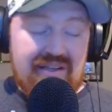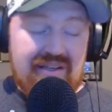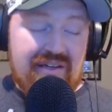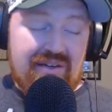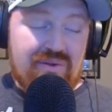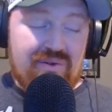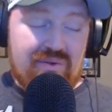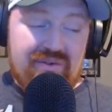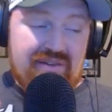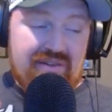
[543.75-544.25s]
I
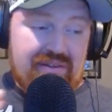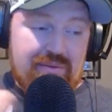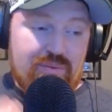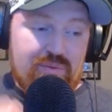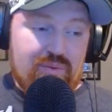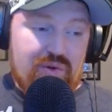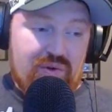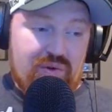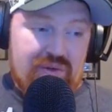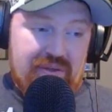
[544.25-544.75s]
don't see them
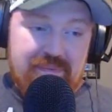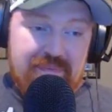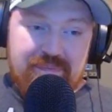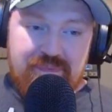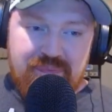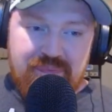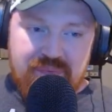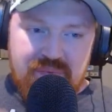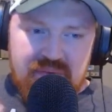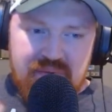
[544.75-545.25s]
really
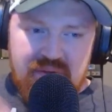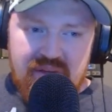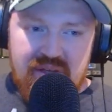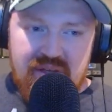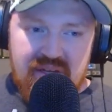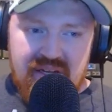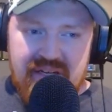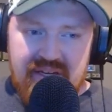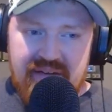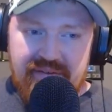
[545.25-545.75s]

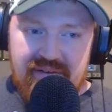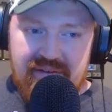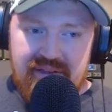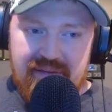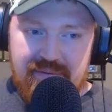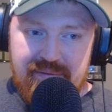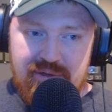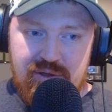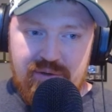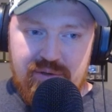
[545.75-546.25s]
giving them
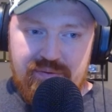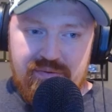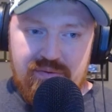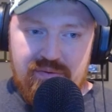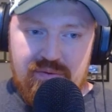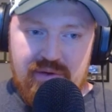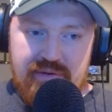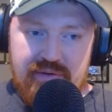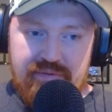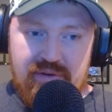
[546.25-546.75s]
a good
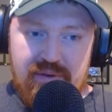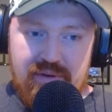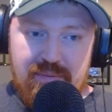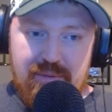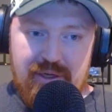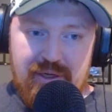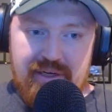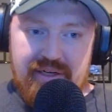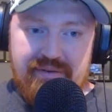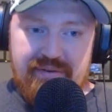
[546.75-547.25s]
run for the
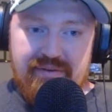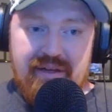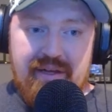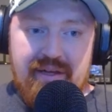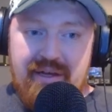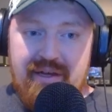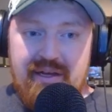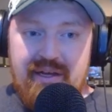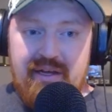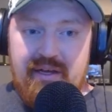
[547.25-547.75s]
money if
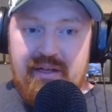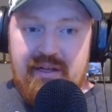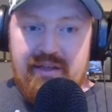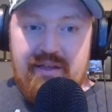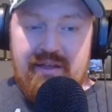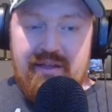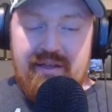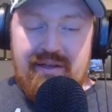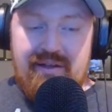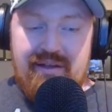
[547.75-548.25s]

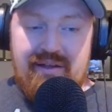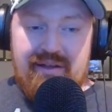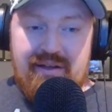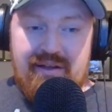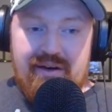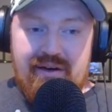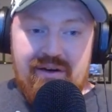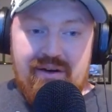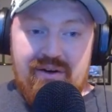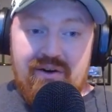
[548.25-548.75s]

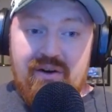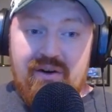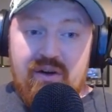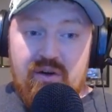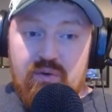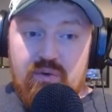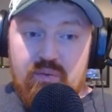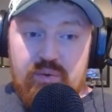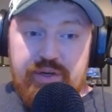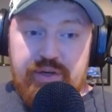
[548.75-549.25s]
their
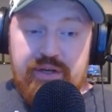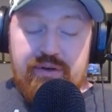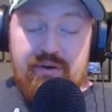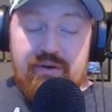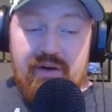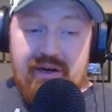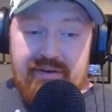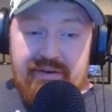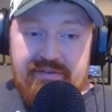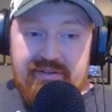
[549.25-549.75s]
real
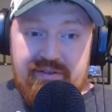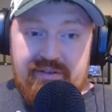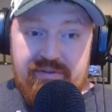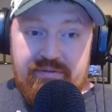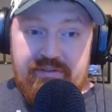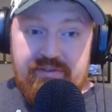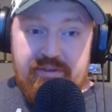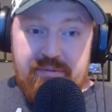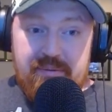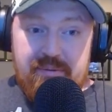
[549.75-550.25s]
offensive
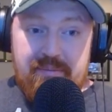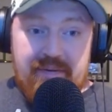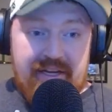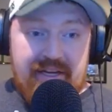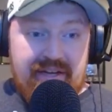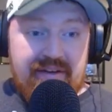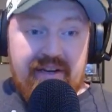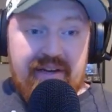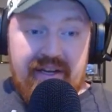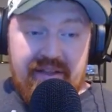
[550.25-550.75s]

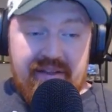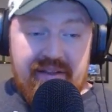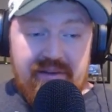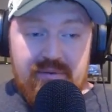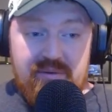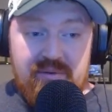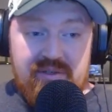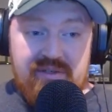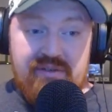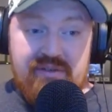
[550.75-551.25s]
Superman, Anthony
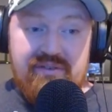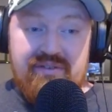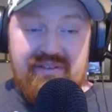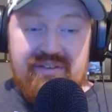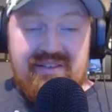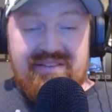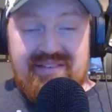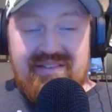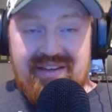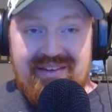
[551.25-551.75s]
Richardson,
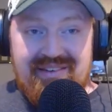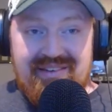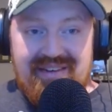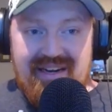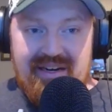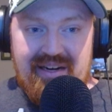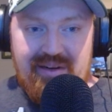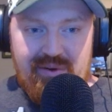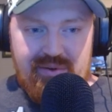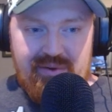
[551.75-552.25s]
is
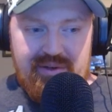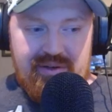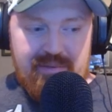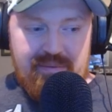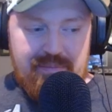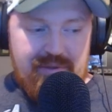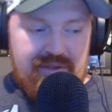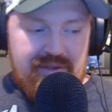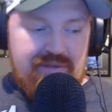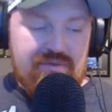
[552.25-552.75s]
not out there.
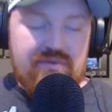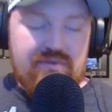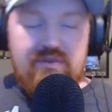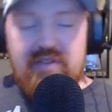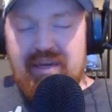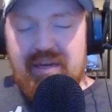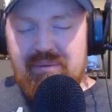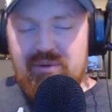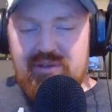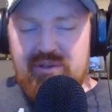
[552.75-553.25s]
But
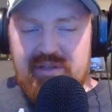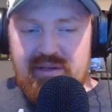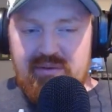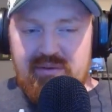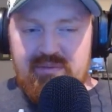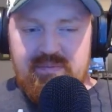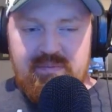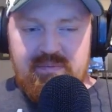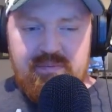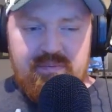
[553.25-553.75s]
time will tell.
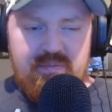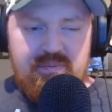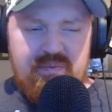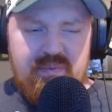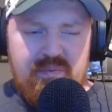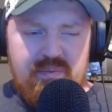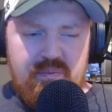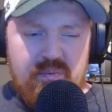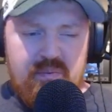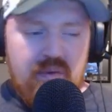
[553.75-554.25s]

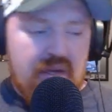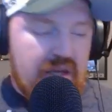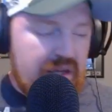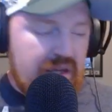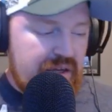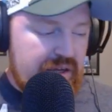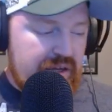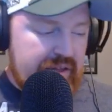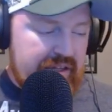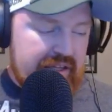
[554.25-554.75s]

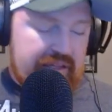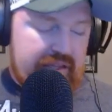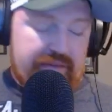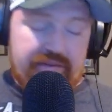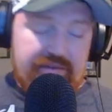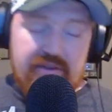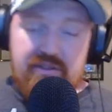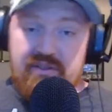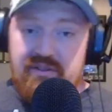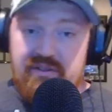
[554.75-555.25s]
I think they
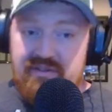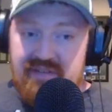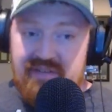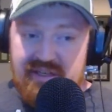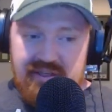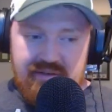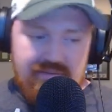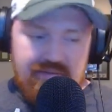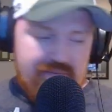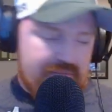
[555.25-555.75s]
finish in second.